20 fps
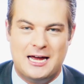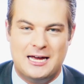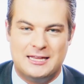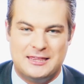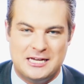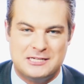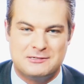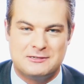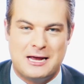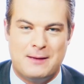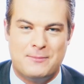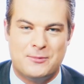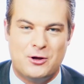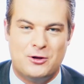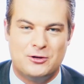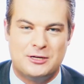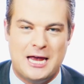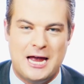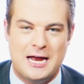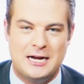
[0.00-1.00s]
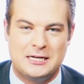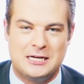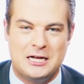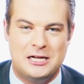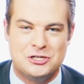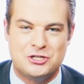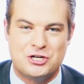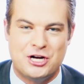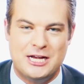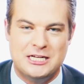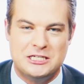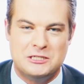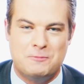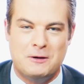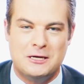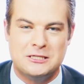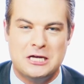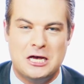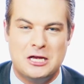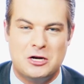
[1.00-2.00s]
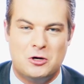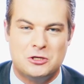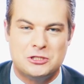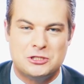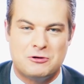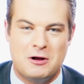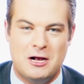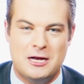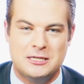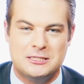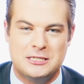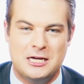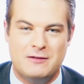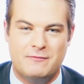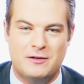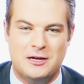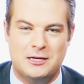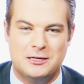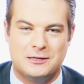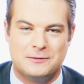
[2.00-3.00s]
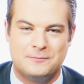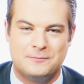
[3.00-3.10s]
thanks for coming on Counterculture and Spectator Australia TV.